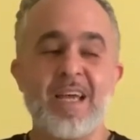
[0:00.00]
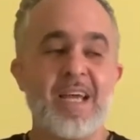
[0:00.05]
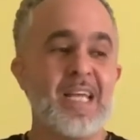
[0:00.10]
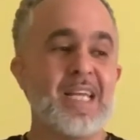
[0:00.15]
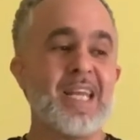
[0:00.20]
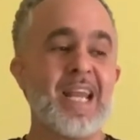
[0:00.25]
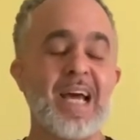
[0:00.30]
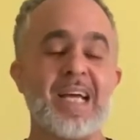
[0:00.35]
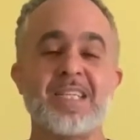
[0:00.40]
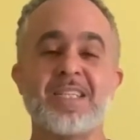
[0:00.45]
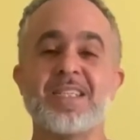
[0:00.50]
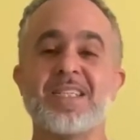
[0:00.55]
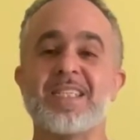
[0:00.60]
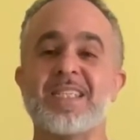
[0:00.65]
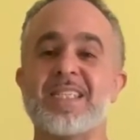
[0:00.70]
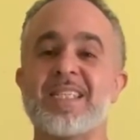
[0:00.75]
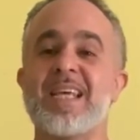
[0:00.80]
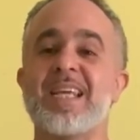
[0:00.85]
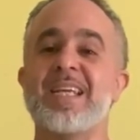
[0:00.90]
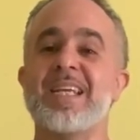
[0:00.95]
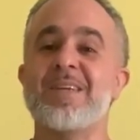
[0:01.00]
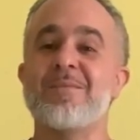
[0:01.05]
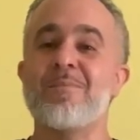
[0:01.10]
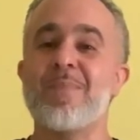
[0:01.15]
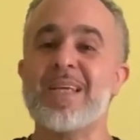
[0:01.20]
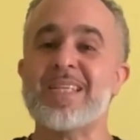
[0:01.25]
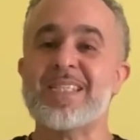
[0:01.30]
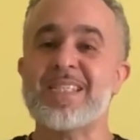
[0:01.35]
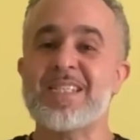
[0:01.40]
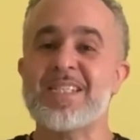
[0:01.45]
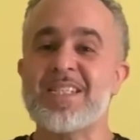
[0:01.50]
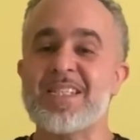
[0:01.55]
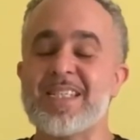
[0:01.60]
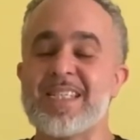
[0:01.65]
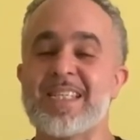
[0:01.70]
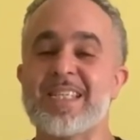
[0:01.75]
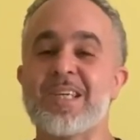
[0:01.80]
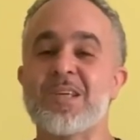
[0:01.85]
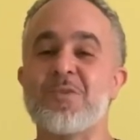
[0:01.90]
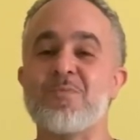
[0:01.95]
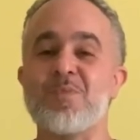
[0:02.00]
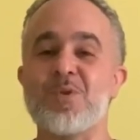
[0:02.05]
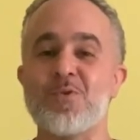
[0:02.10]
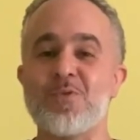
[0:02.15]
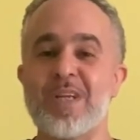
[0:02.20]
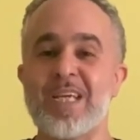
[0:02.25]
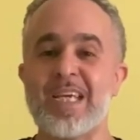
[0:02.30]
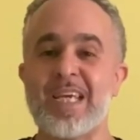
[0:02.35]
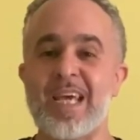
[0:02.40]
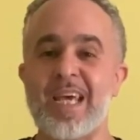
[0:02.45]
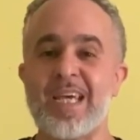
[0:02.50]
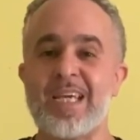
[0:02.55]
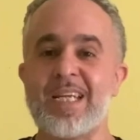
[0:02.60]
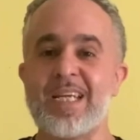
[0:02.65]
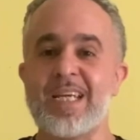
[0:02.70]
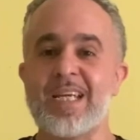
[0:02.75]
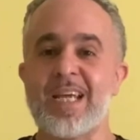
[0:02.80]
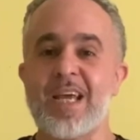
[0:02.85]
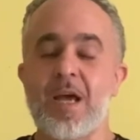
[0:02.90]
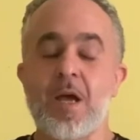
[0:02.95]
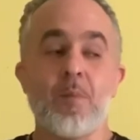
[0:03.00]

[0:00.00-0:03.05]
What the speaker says: not just sending messages and communicating,